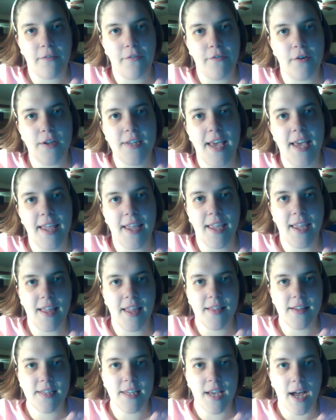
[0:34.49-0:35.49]
for taking
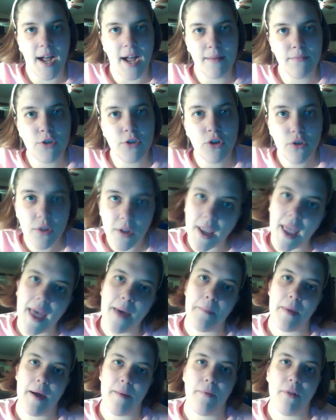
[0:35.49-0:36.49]
the time to look at
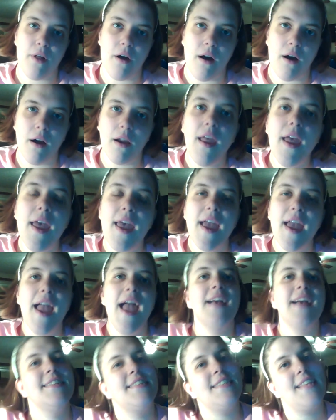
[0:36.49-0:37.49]
my blog
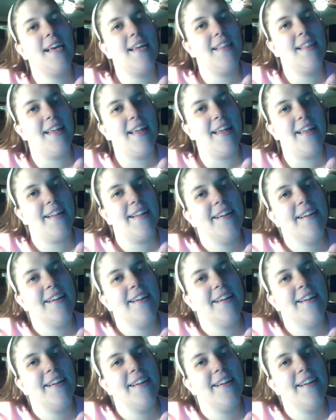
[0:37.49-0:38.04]
and say that